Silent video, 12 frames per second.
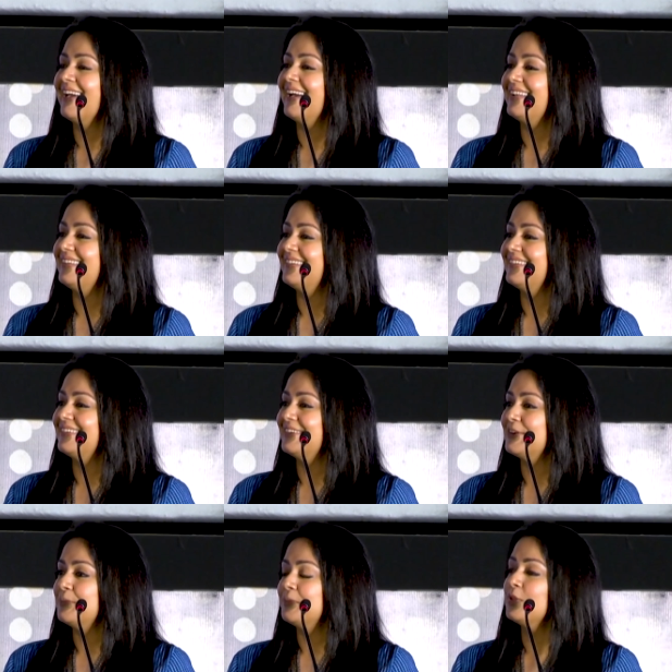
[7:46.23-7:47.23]
and
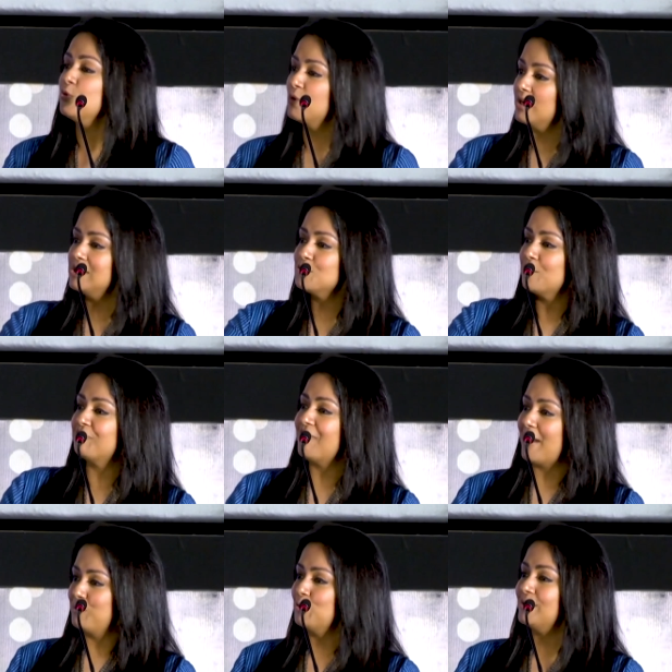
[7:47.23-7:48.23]
uh, you girls were
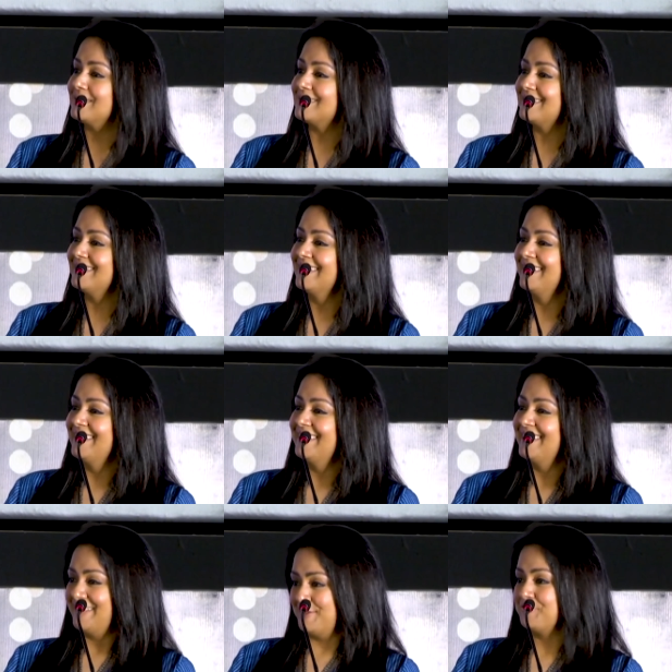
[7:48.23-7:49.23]
fabulous
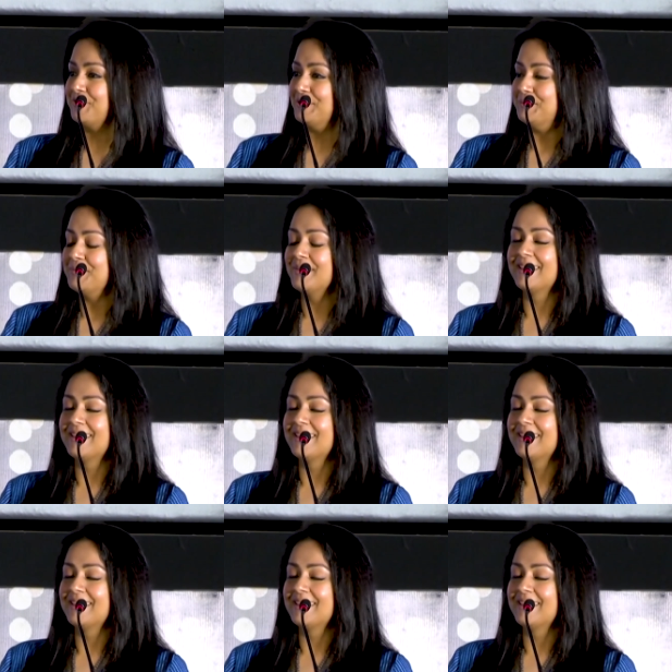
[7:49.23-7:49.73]
in the film.